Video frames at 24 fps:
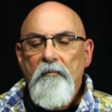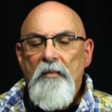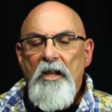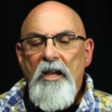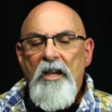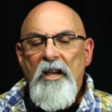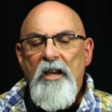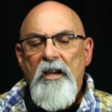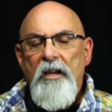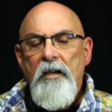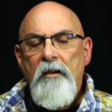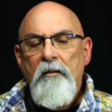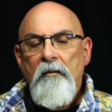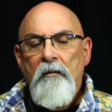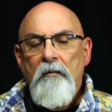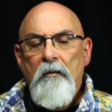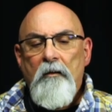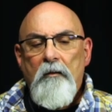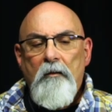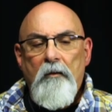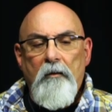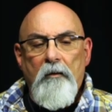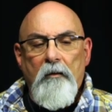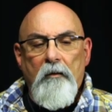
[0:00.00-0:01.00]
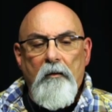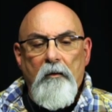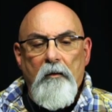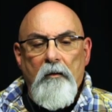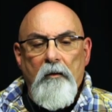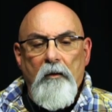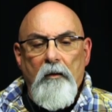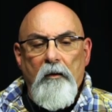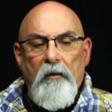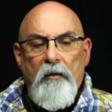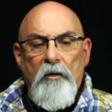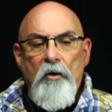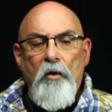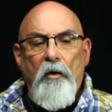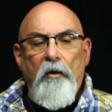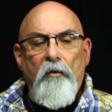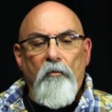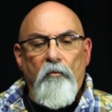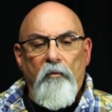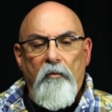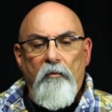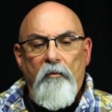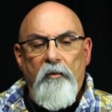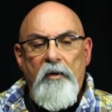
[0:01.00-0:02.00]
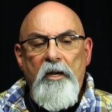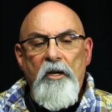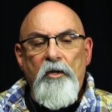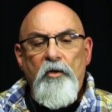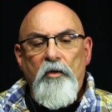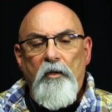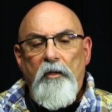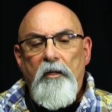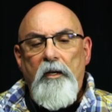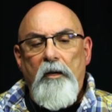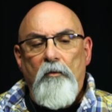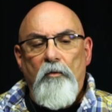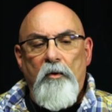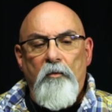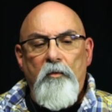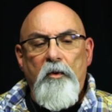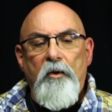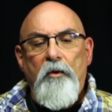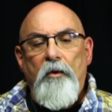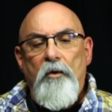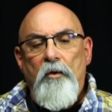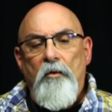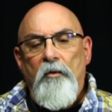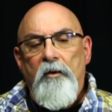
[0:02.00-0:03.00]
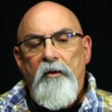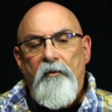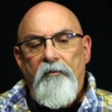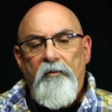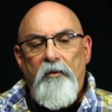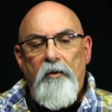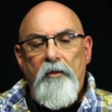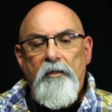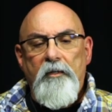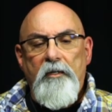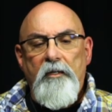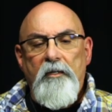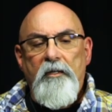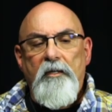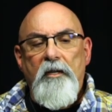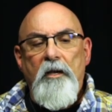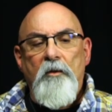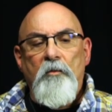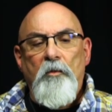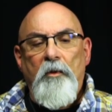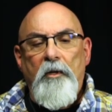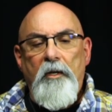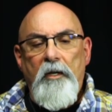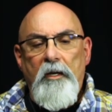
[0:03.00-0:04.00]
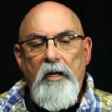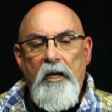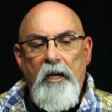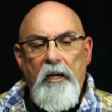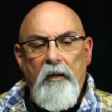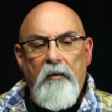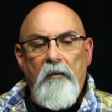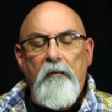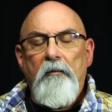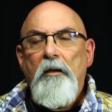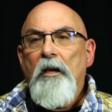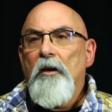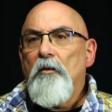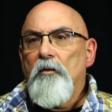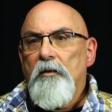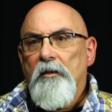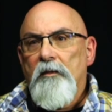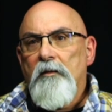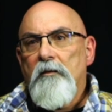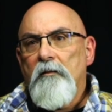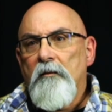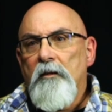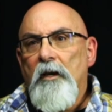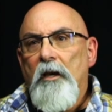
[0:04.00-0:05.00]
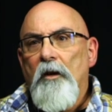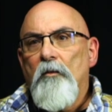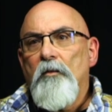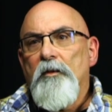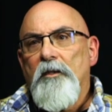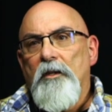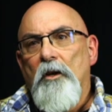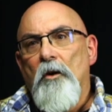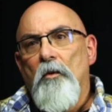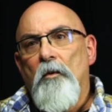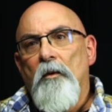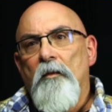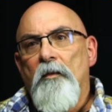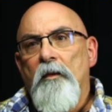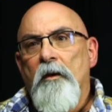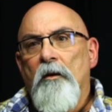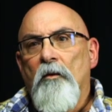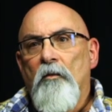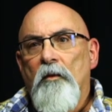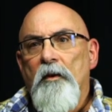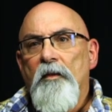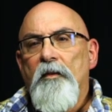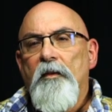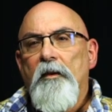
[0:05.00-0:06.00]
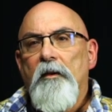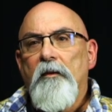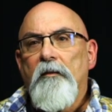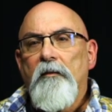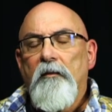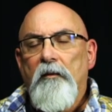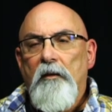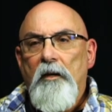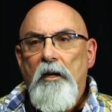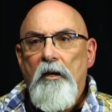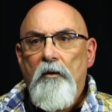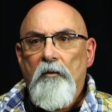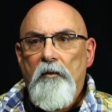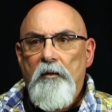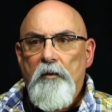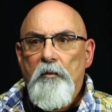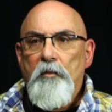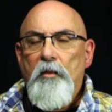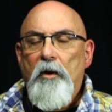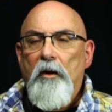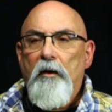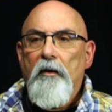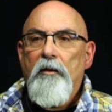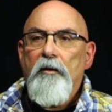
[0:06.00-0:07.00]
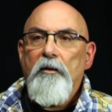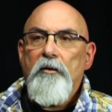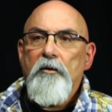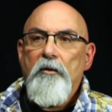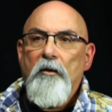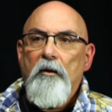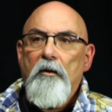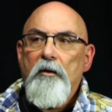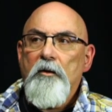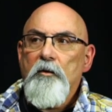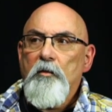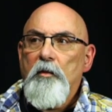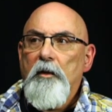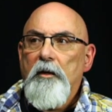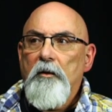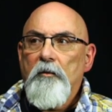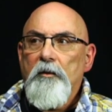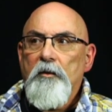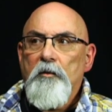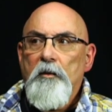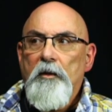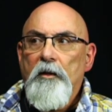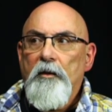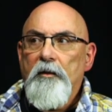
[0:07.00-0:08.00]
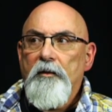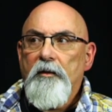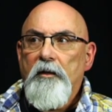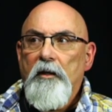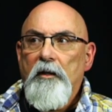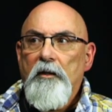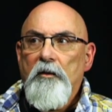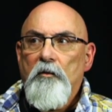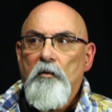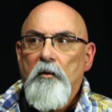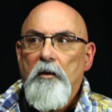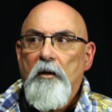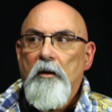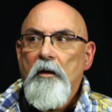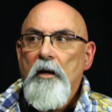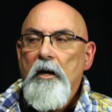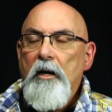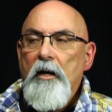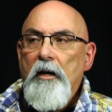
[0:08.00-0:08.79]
He, initially when we were going to First Assembly, he was going there with us, and he was a part of the church, but it was one of those things where